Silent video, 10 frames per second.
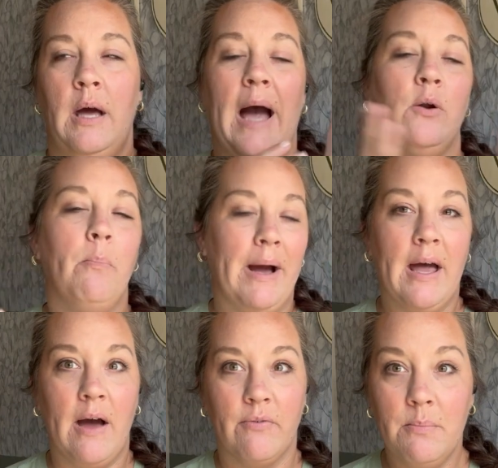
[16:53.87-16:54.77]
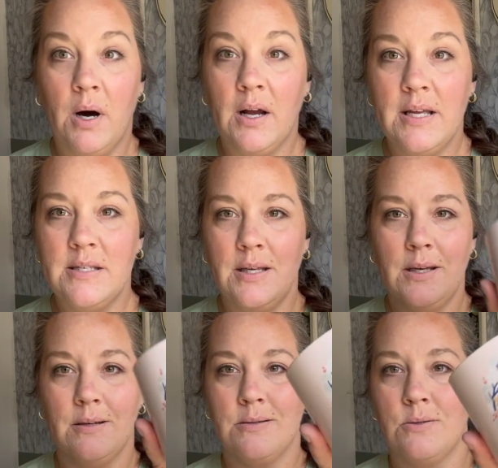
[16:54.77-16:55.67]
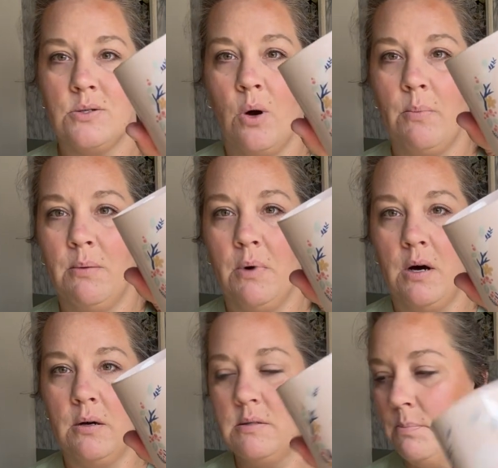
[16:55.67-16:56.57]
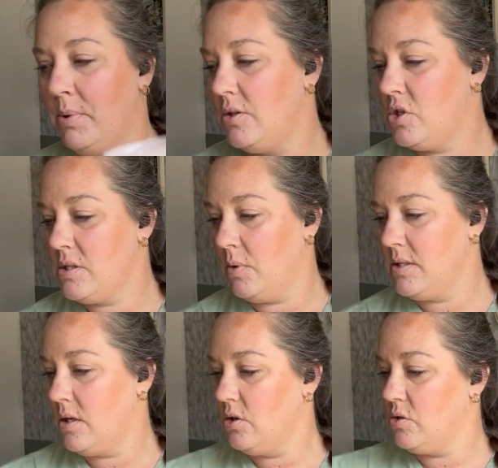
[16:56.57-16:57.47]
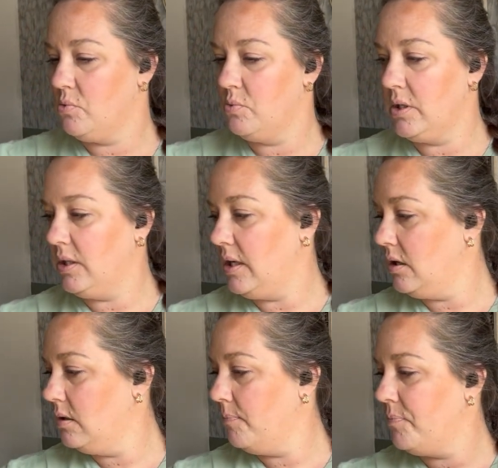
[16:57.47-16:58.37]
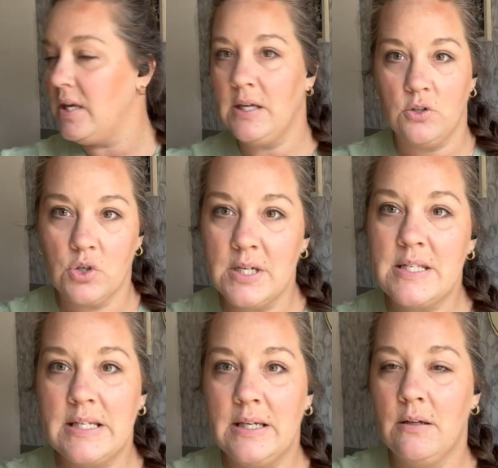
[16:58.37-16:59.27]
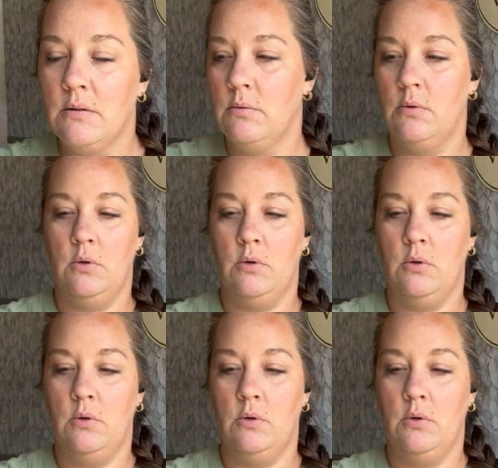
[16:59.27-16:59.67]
I don't buy every mug I see because there's so many mugs, but just ones that are just really interesting